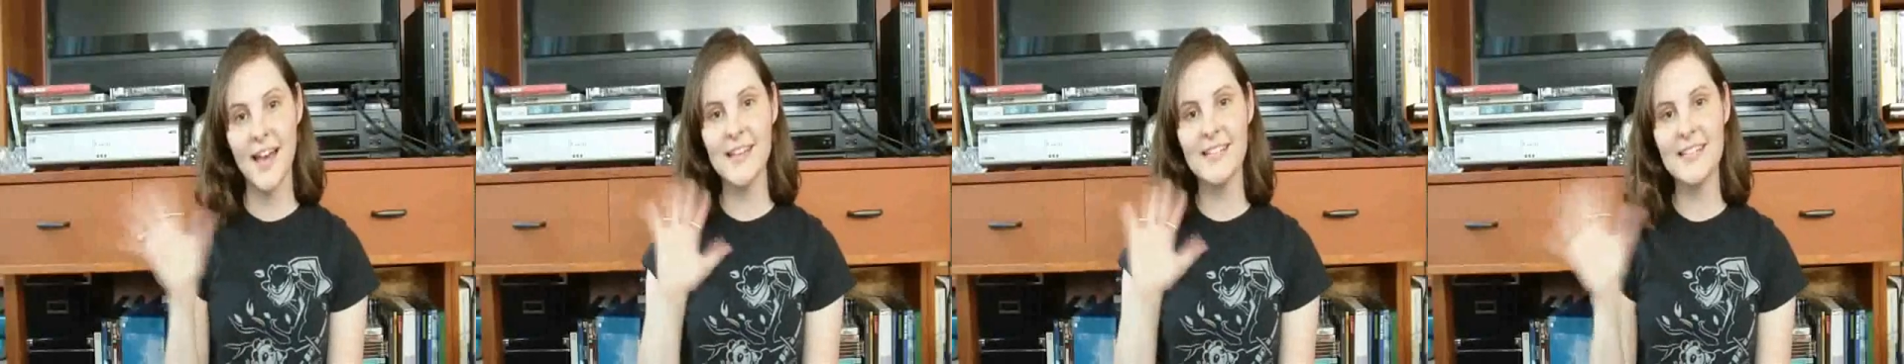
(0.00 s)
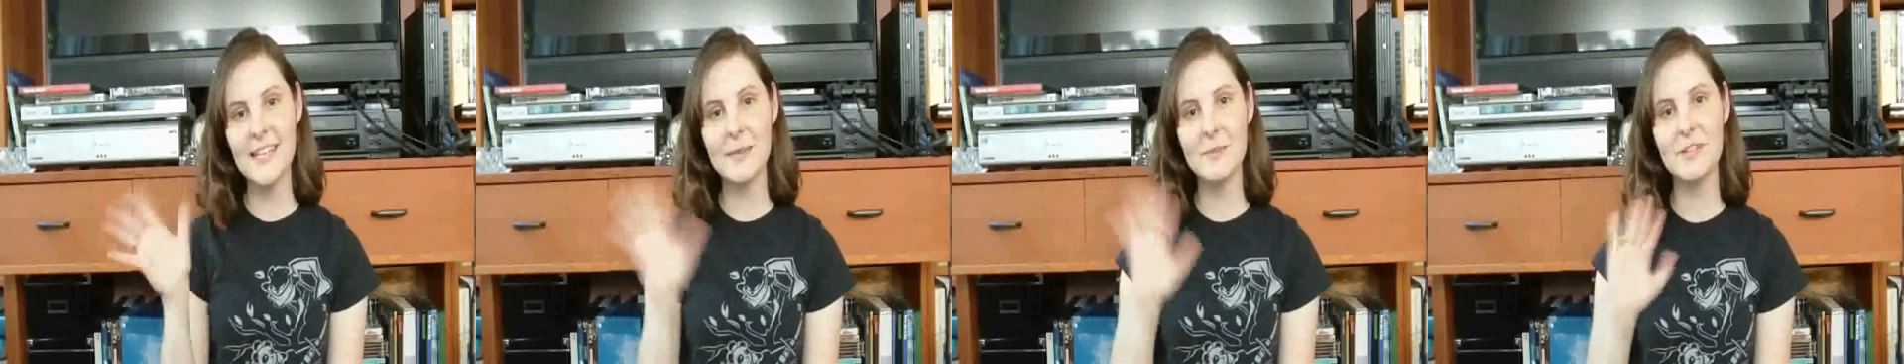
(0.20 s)

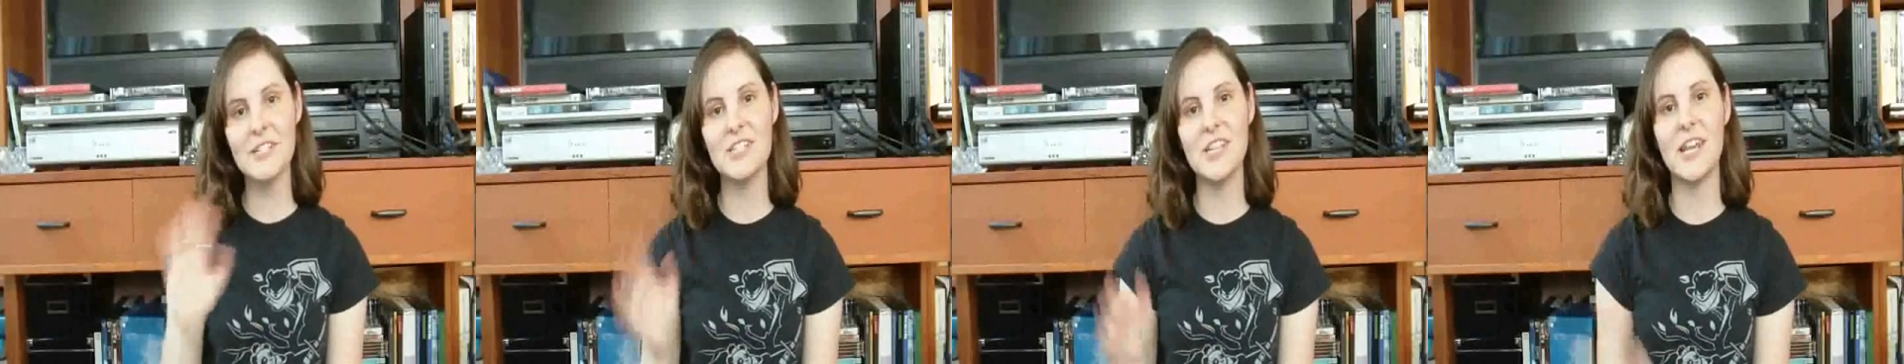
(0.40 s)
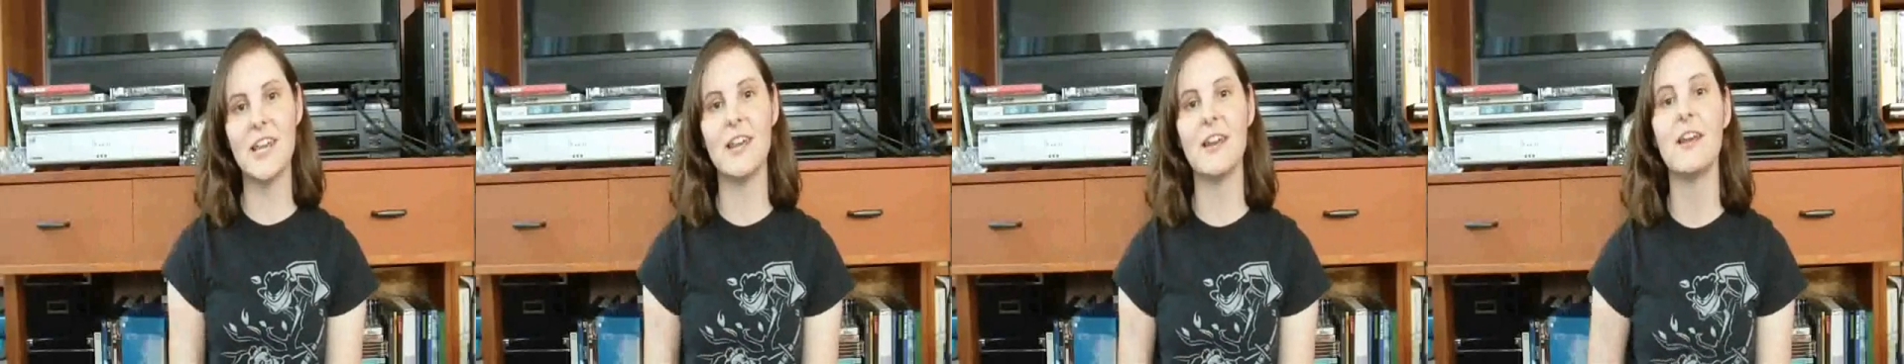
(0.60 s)
Hi, Sam
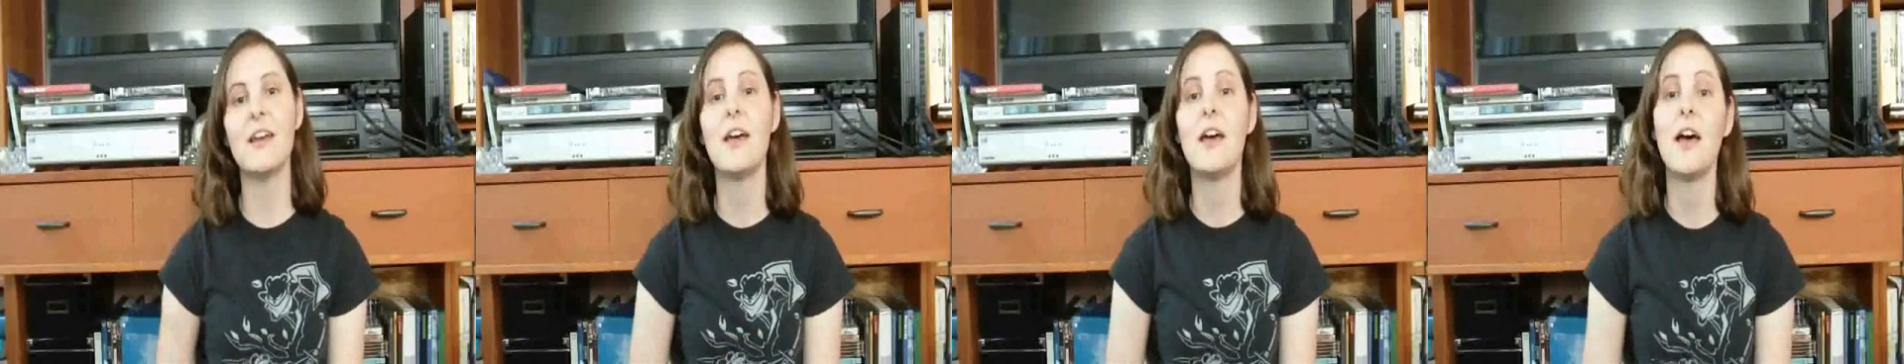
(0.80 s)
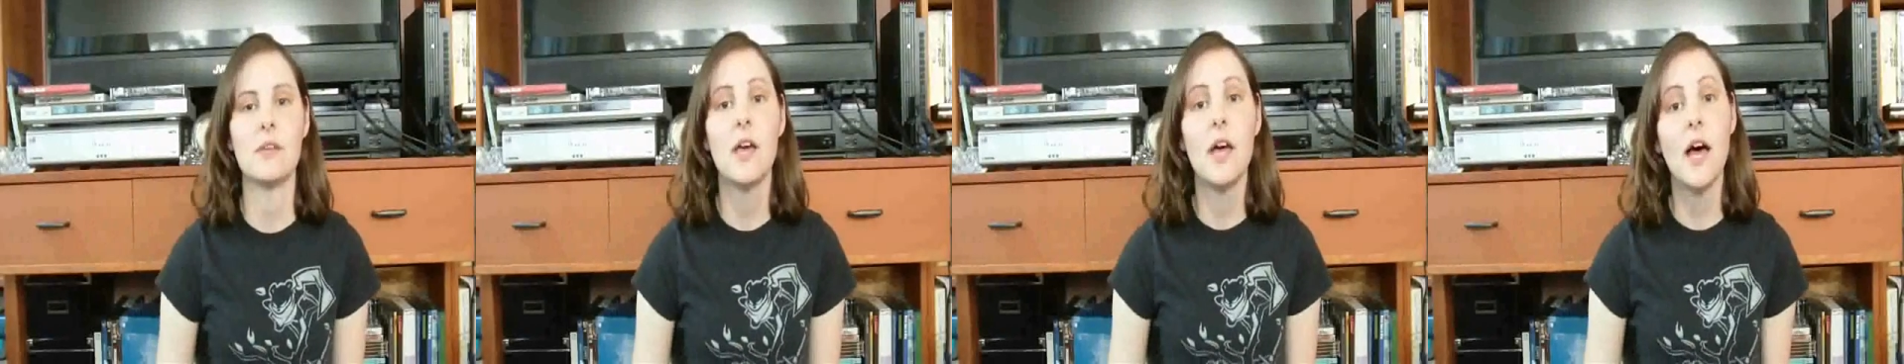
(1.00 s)
and Jade.
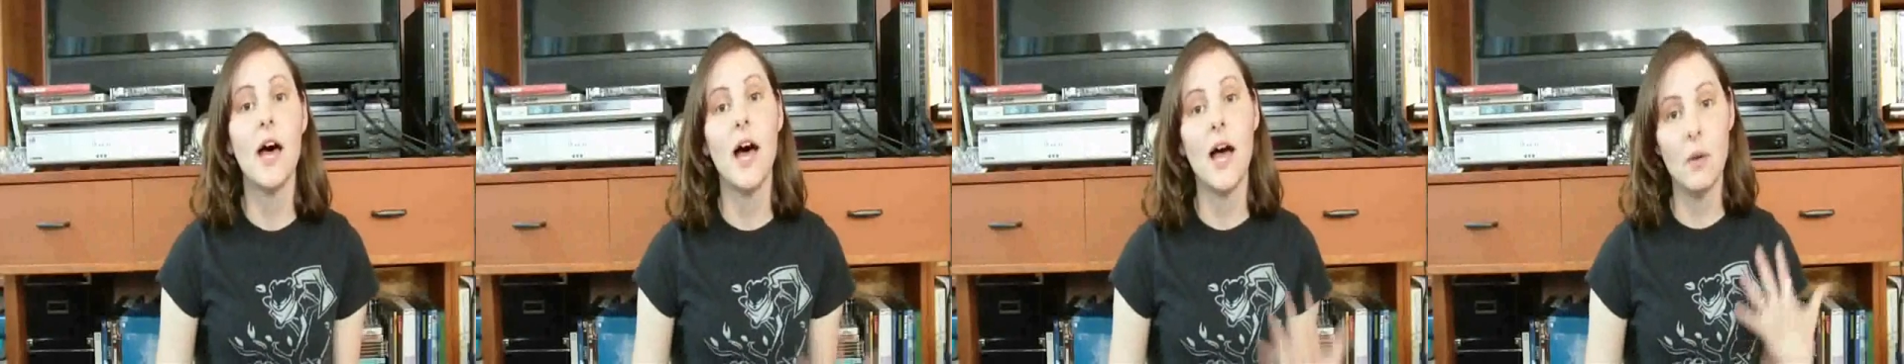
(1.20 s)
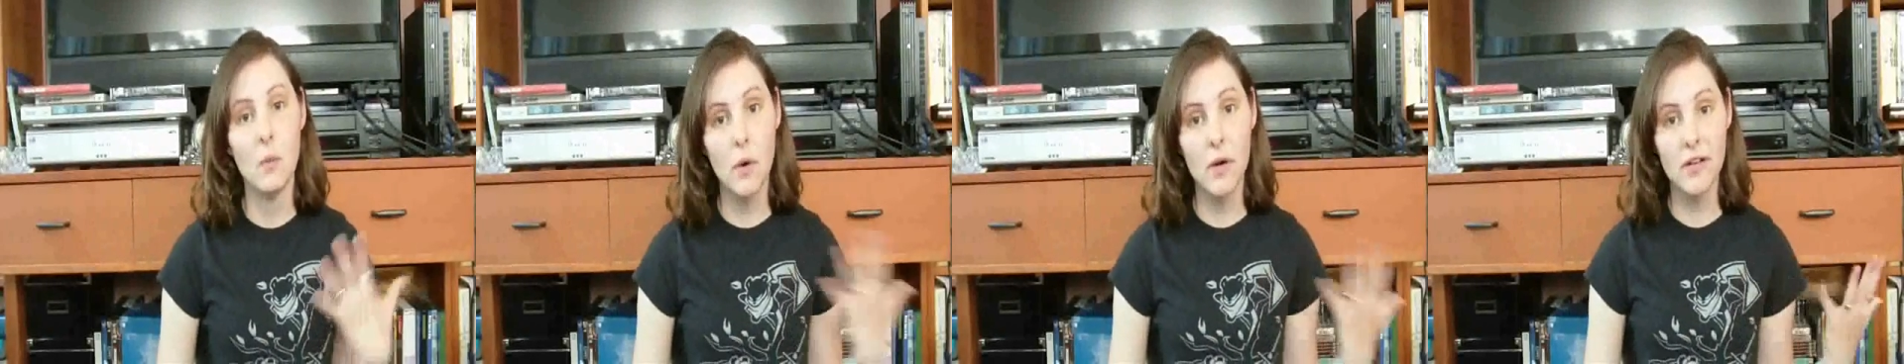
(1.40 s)

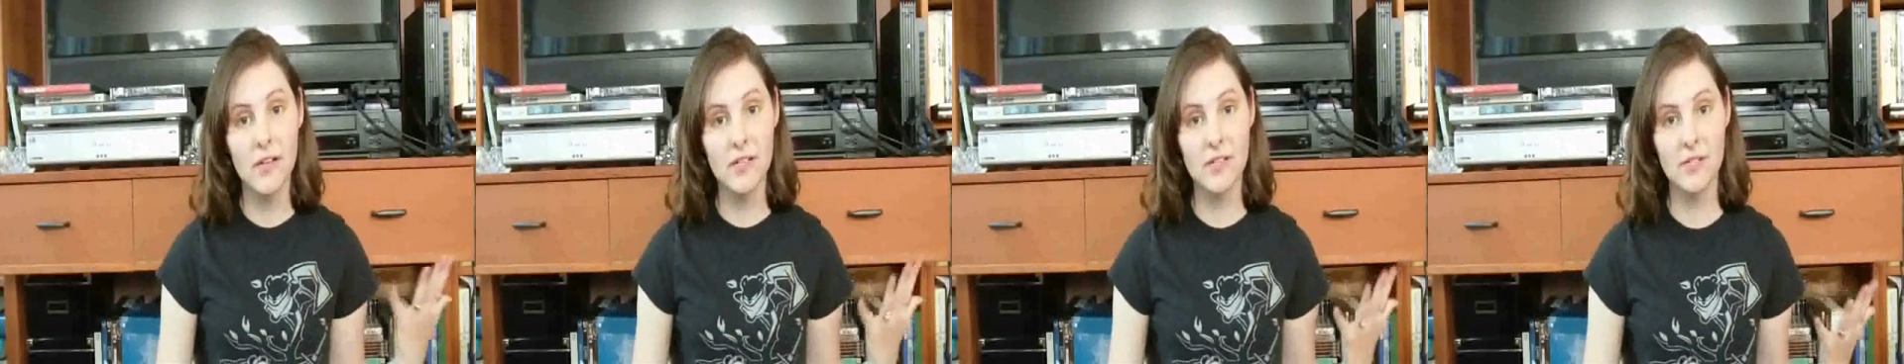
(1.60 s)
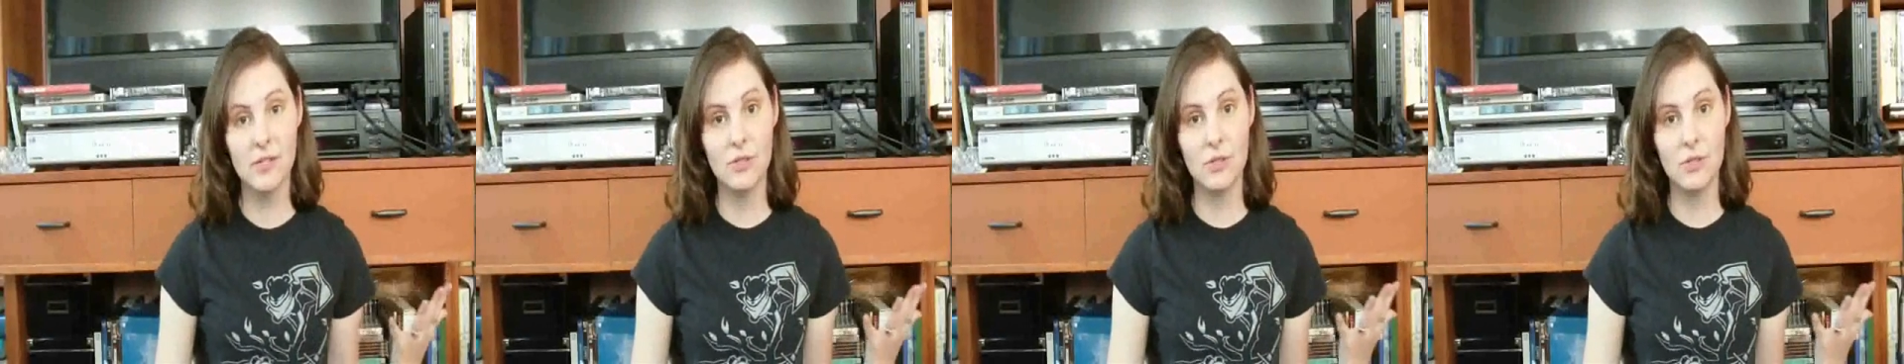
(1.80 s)
I wanted